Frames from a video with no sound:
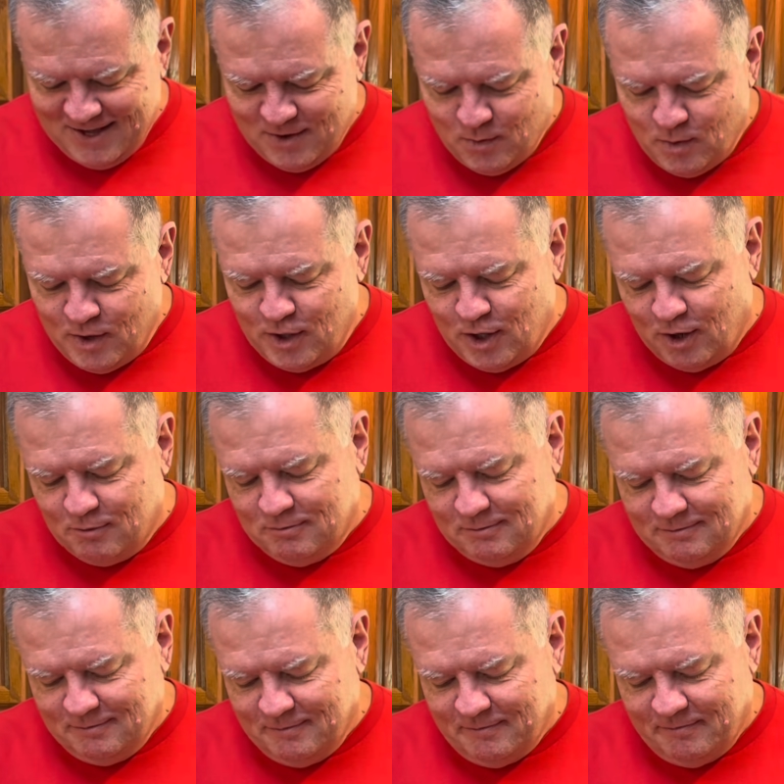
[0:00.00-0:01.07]
Well, you know,
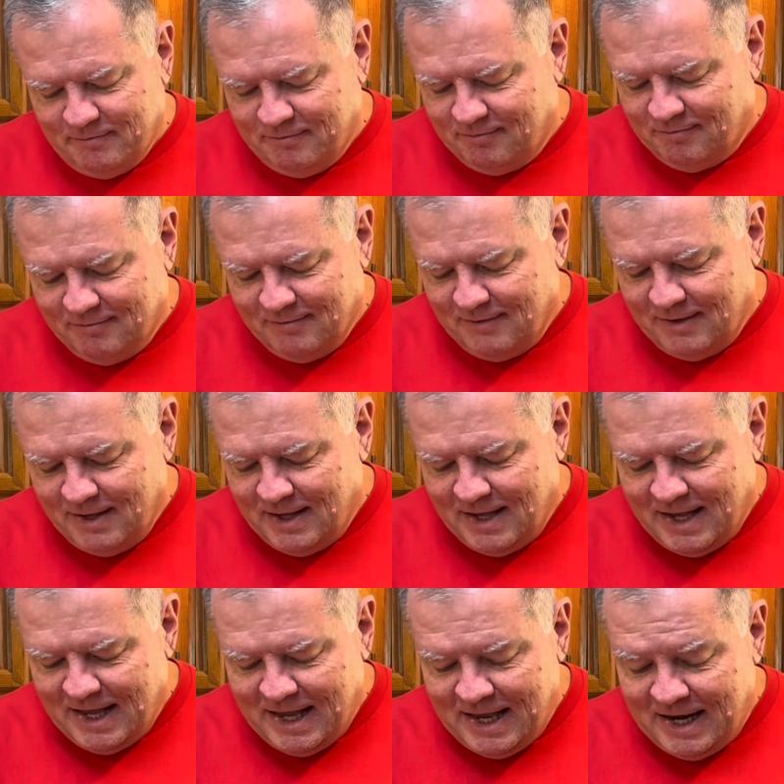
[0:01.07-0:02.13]

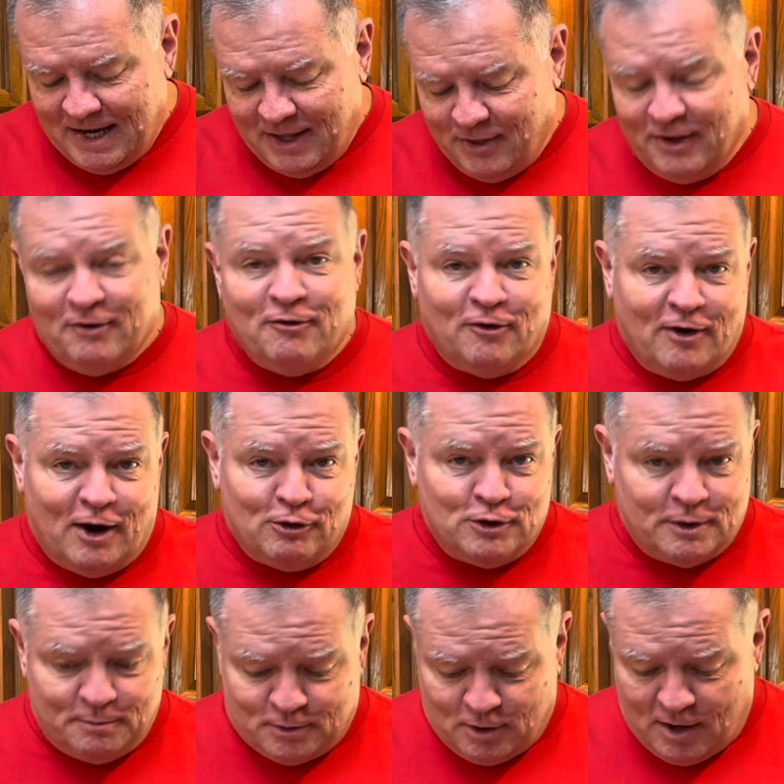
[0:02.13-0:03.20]
anything for our
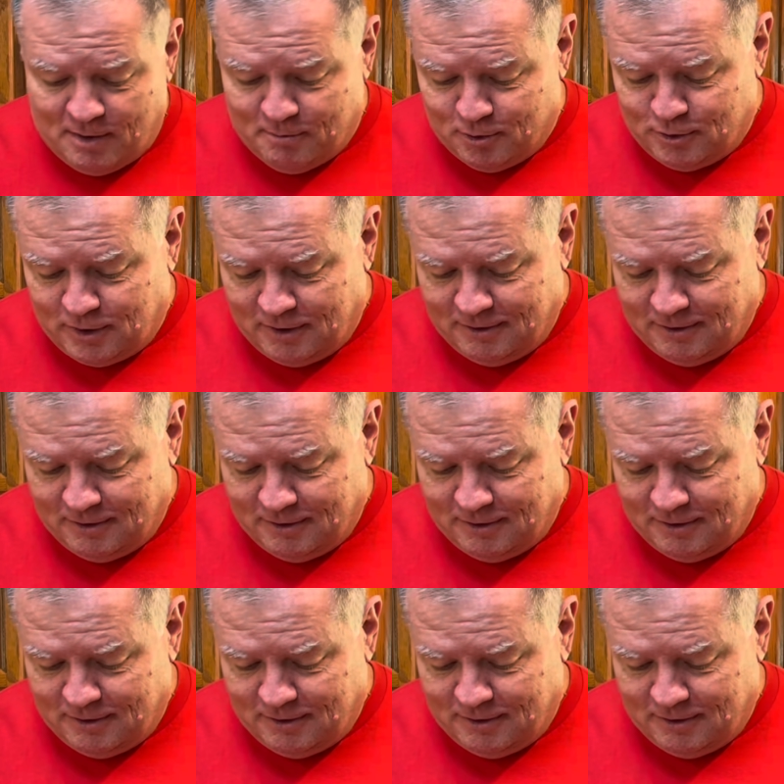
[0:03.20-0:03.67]
subscribers.